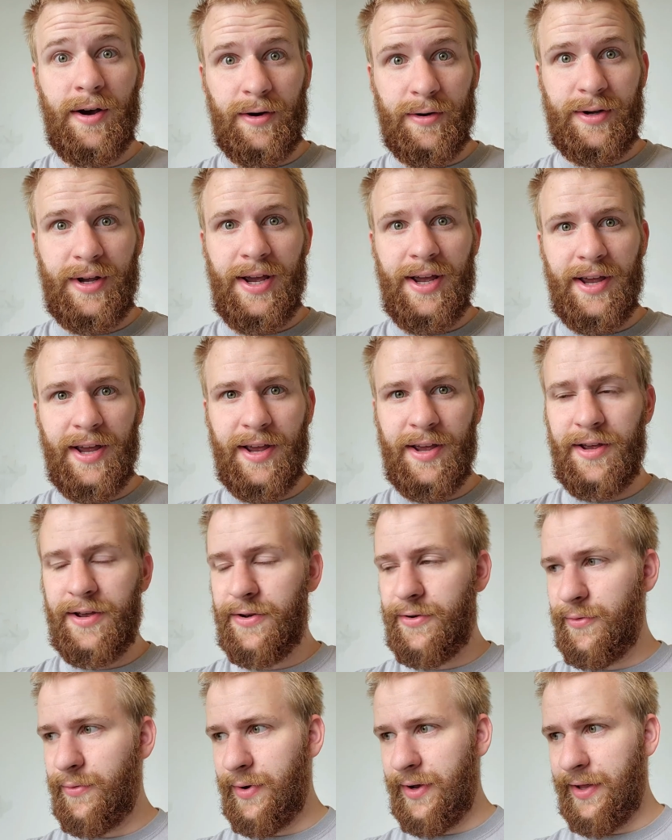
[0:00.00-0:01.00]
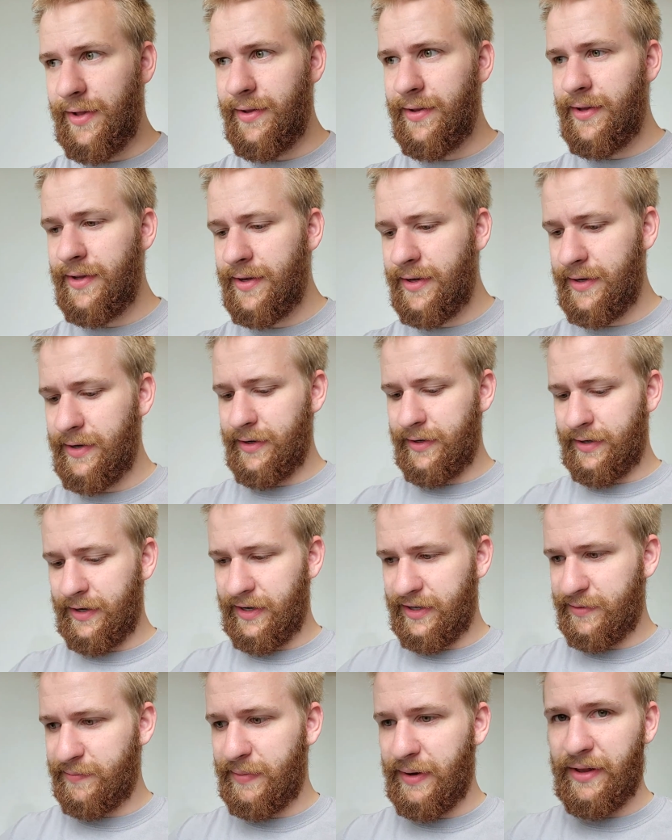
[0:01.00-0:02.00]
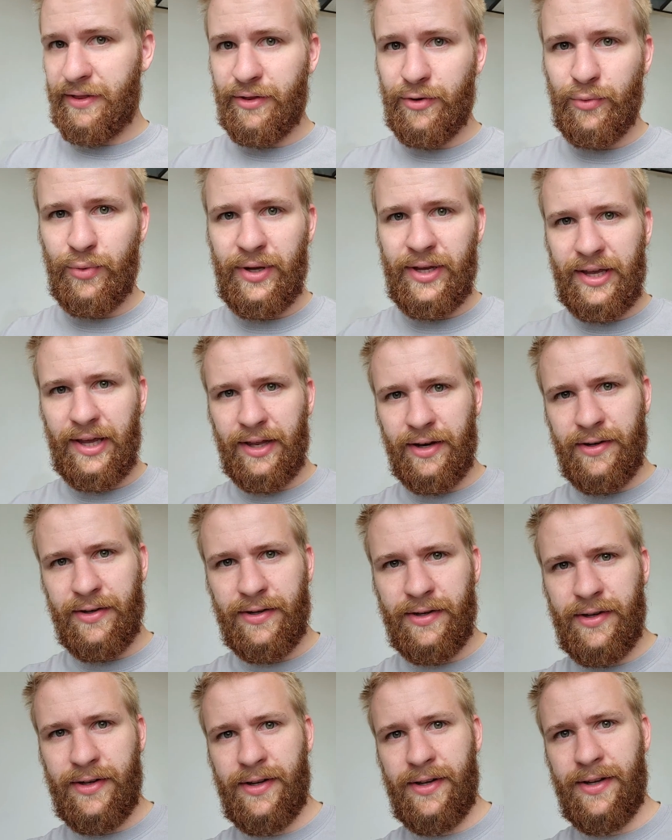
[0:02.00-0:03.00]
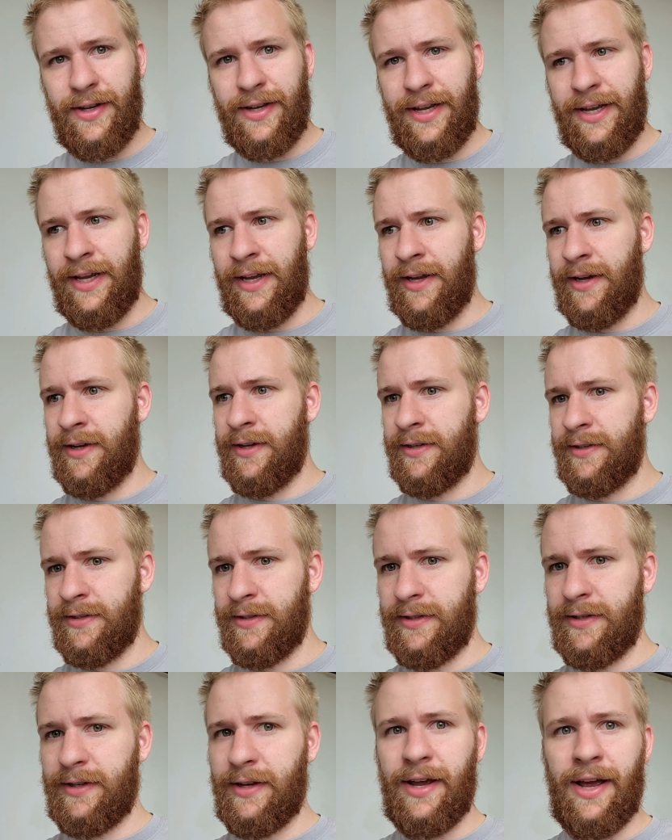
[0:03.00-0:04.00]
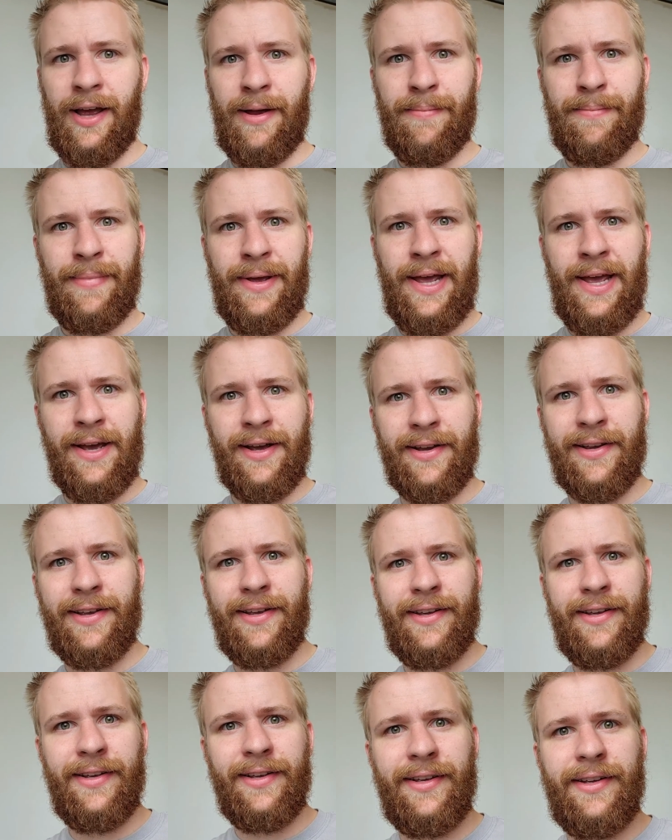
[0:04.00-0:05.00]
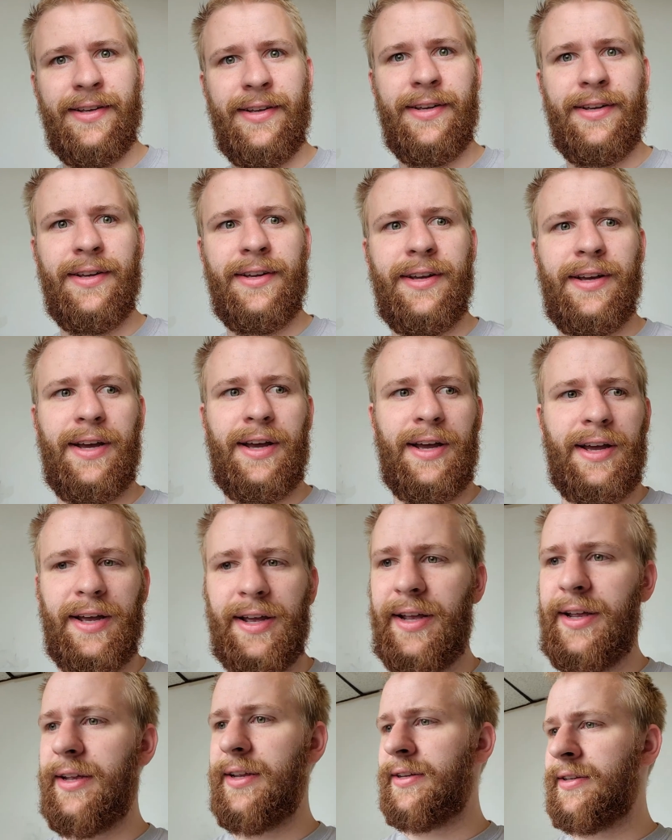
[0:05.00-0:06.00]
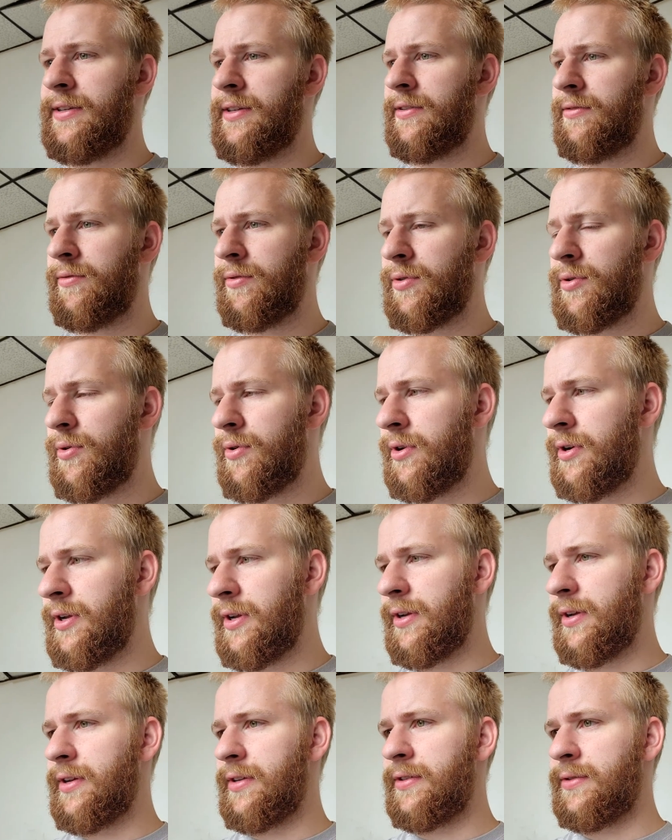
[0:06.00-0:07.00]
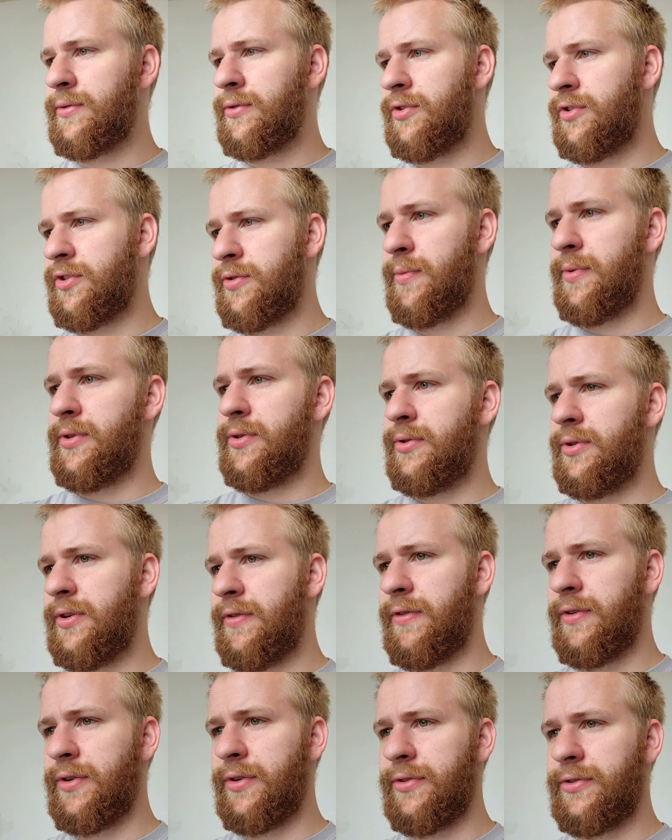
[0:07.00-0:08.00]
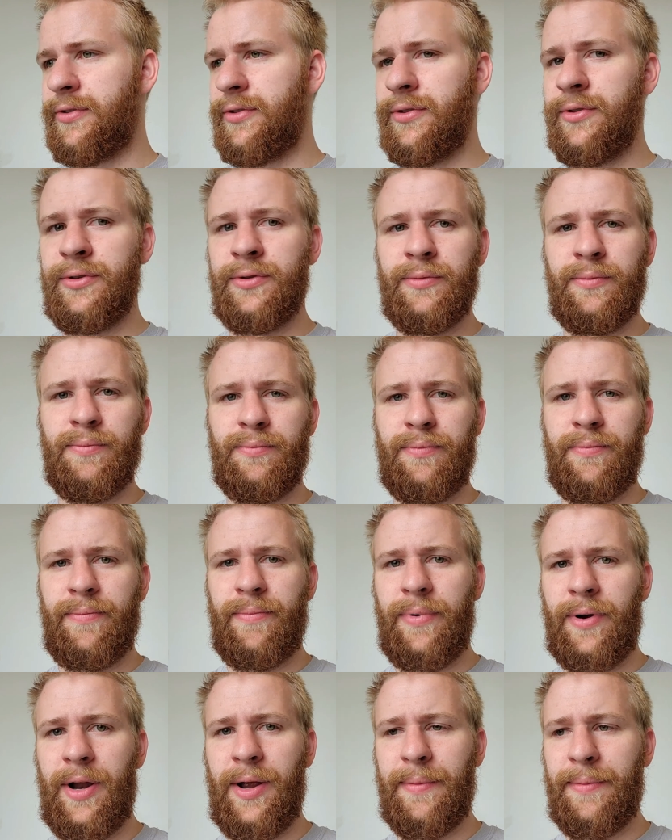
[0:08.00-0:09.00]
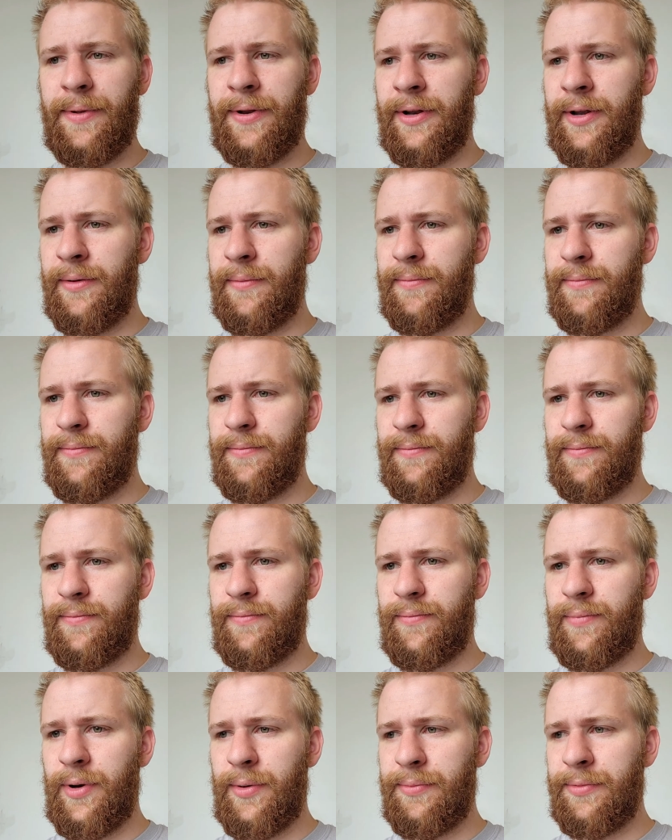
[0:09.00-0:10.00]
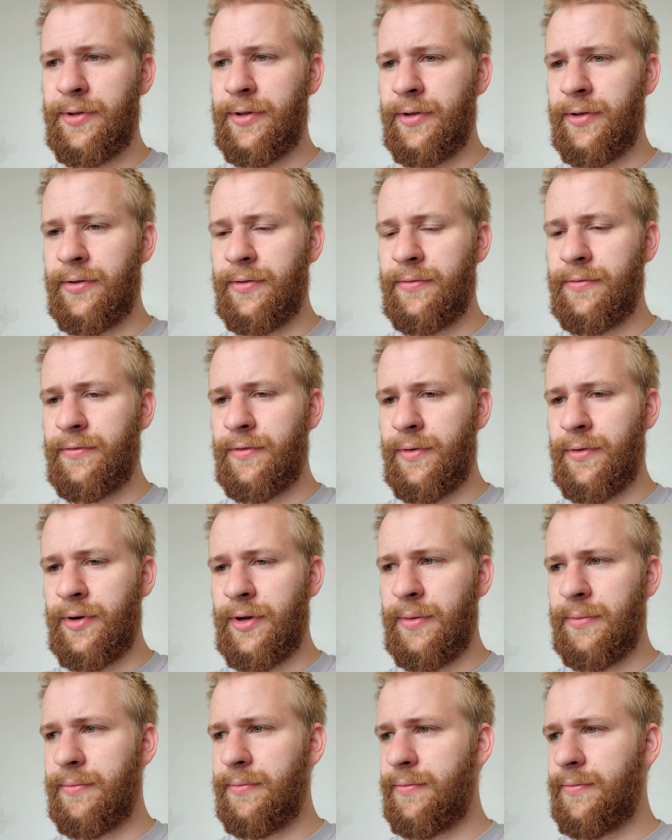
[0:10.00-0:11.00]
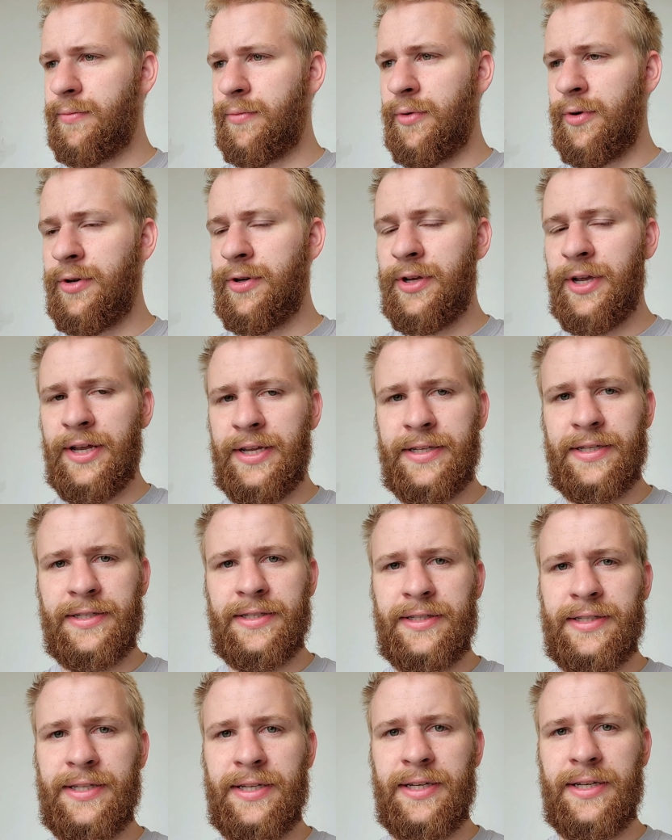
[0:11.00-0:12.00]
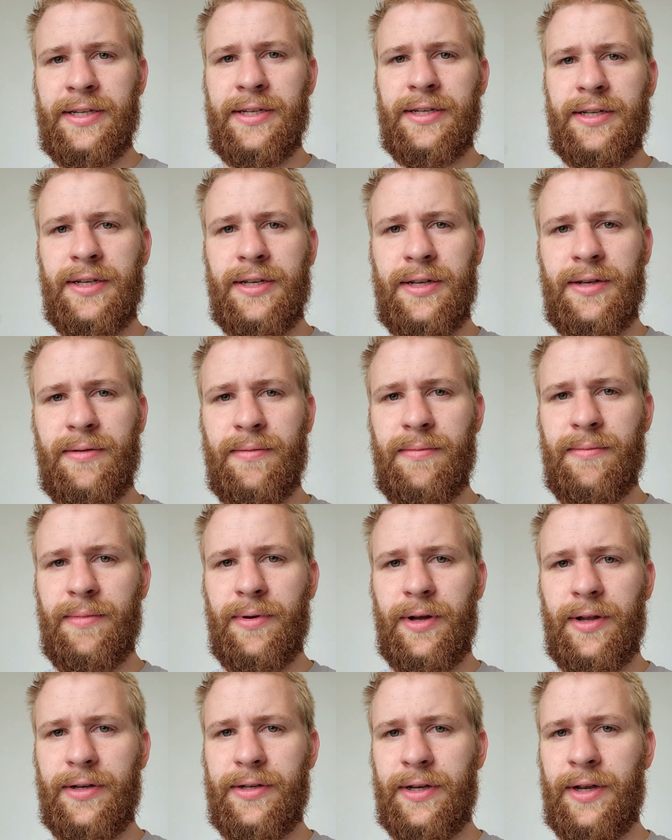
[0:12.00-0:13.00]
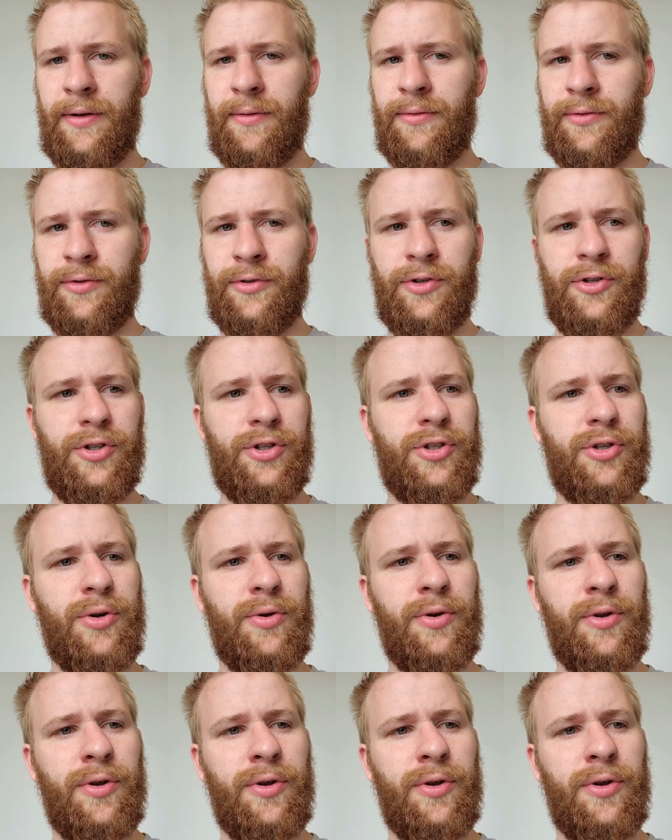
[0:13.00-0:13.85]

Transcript: Okay, well, it has been the weekend, and I'm back. I didn't record it because it was just going to be too difficult to prop the phone up where you guys could see, but I will just show